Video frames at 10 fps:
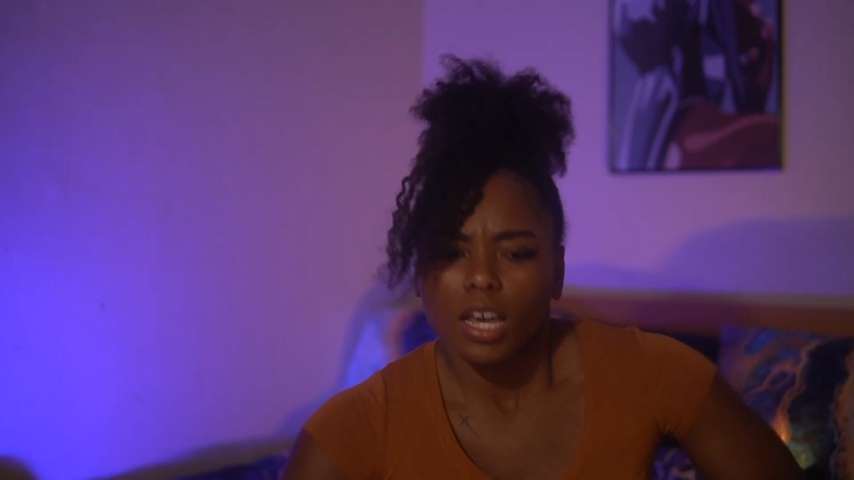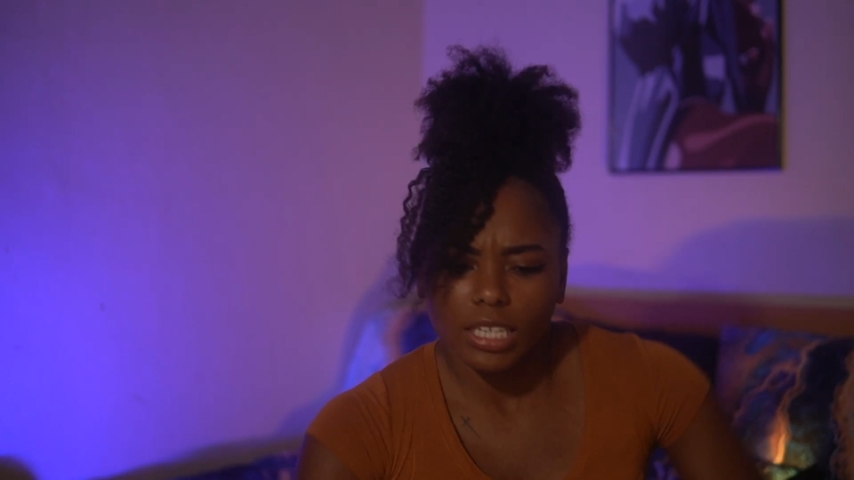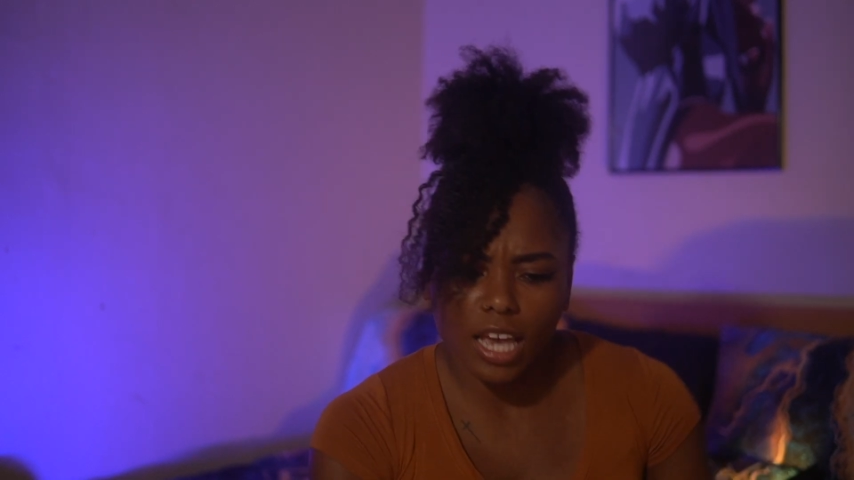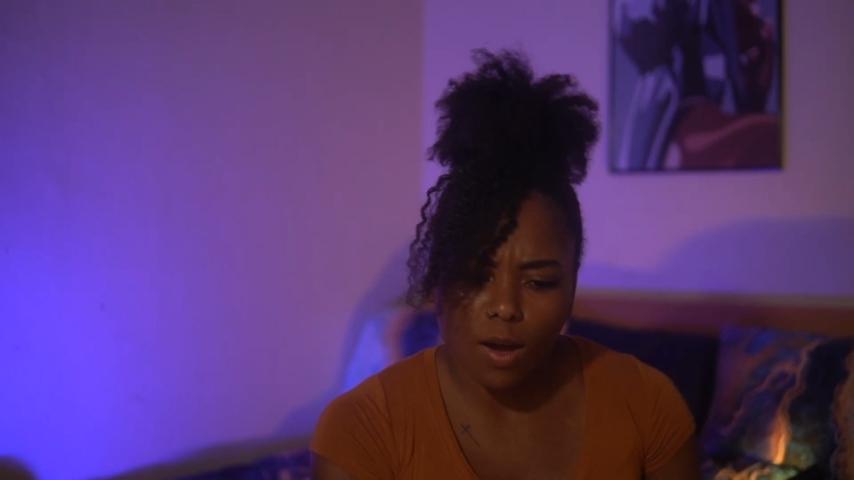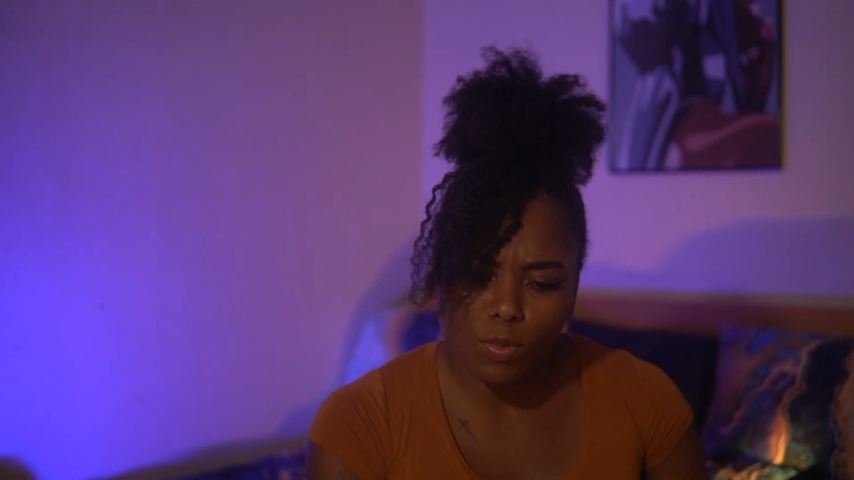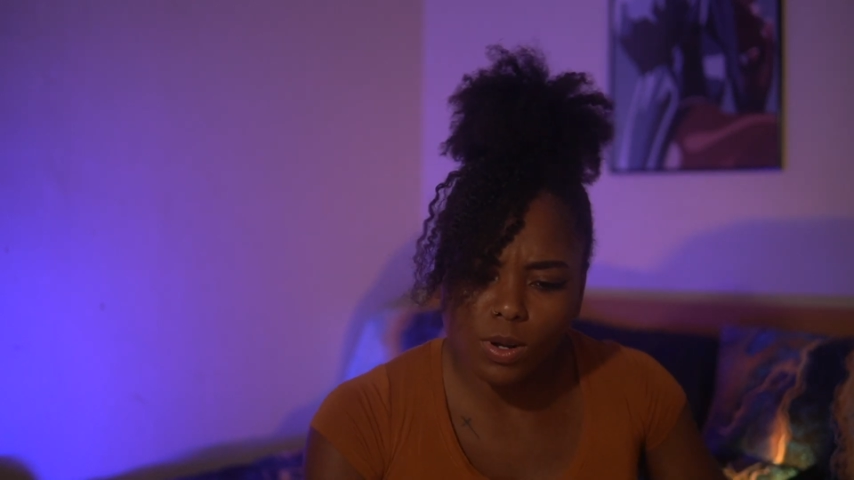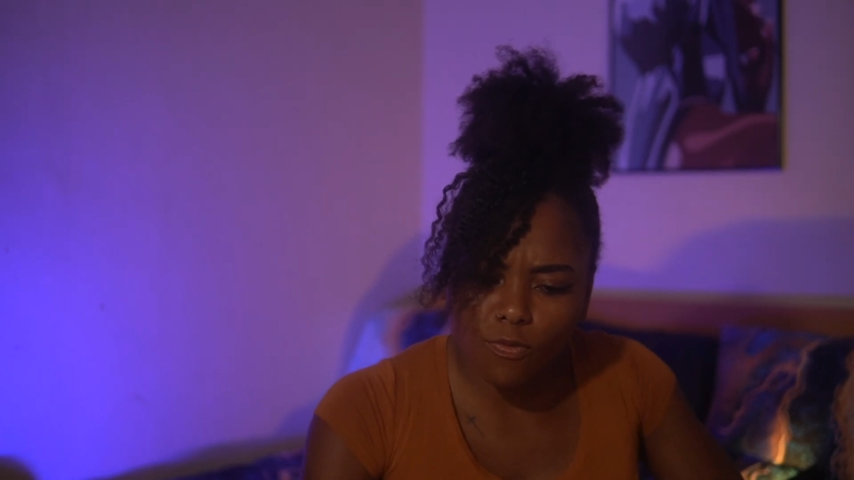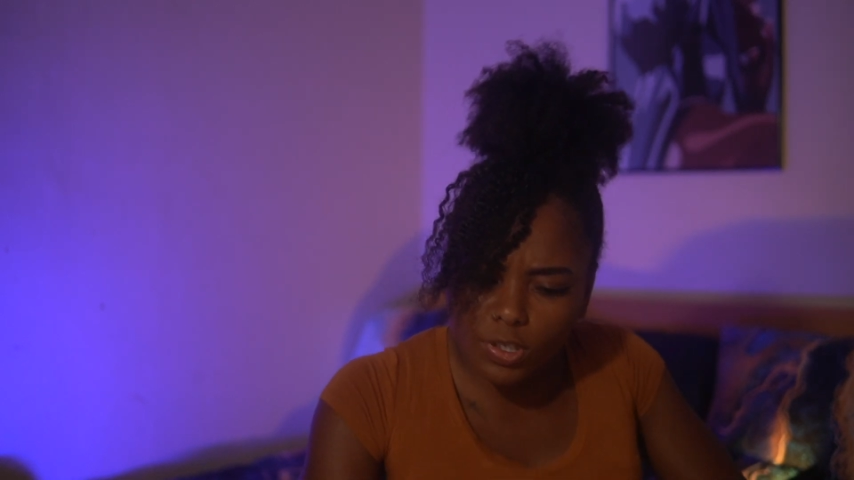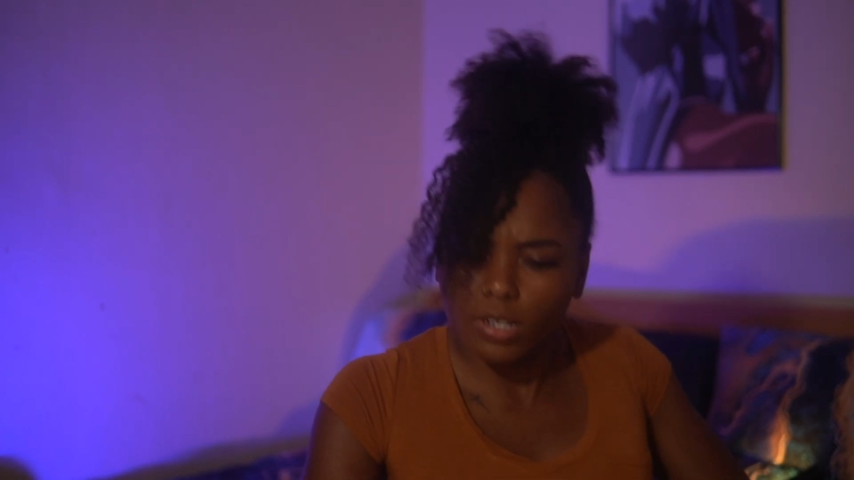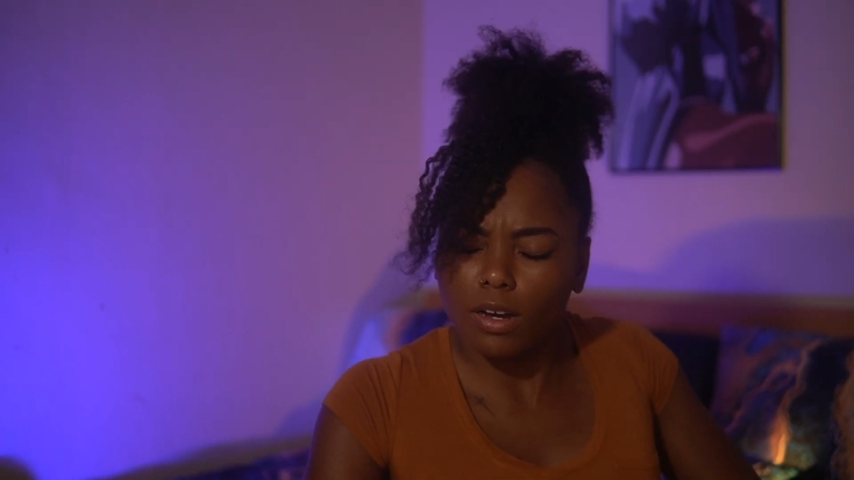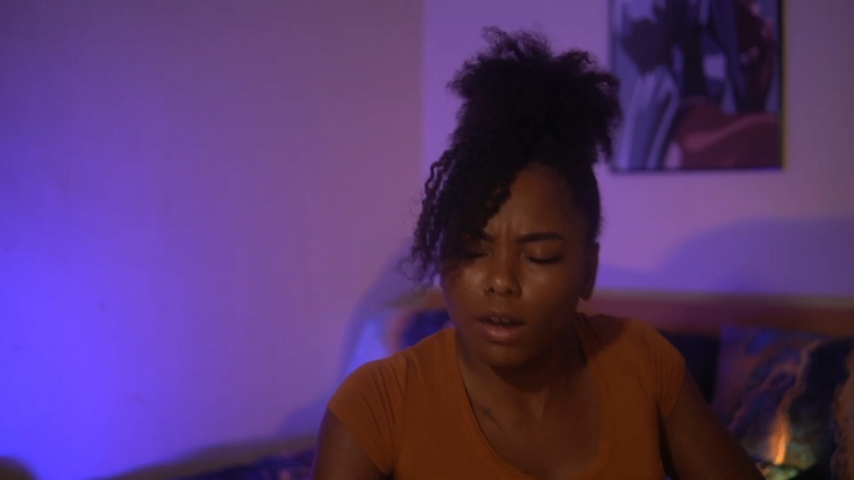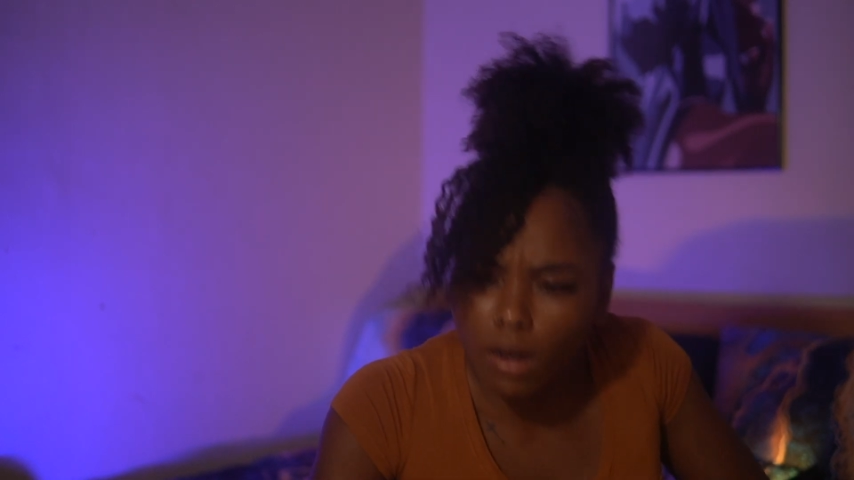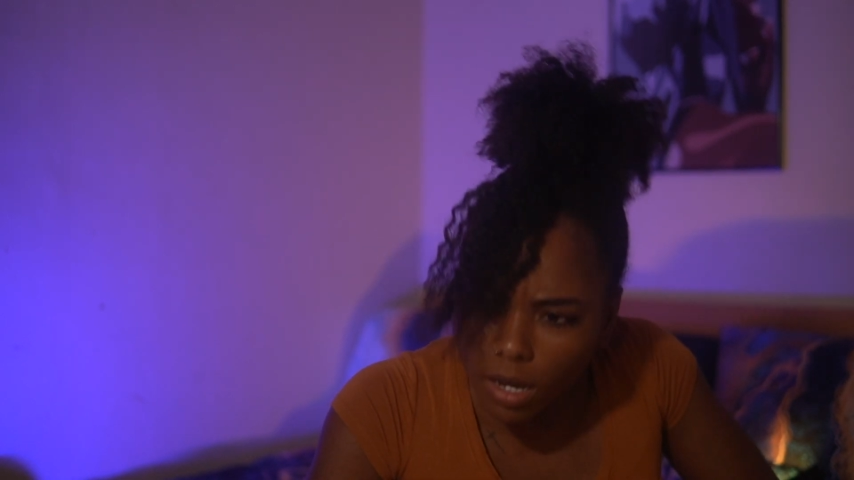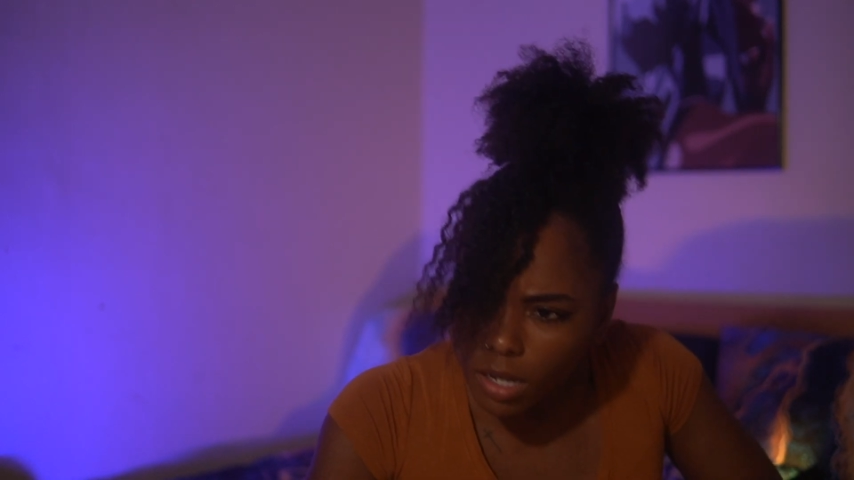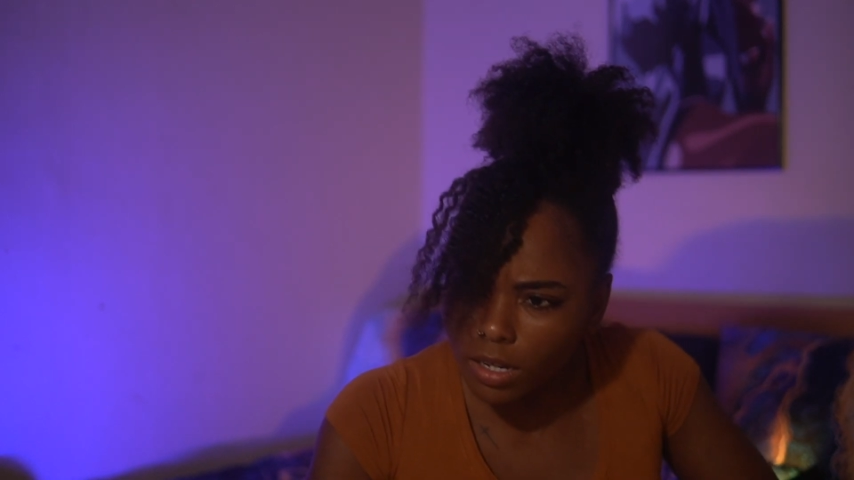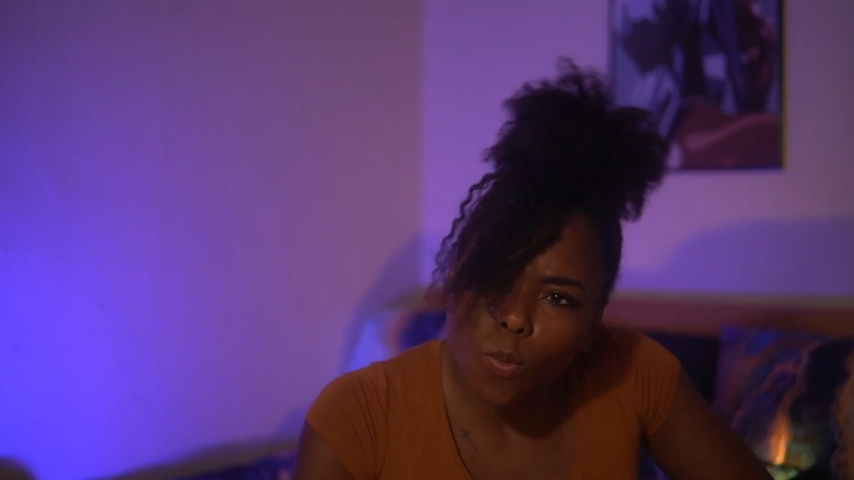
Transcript: Yeah, when I'm finna, uh,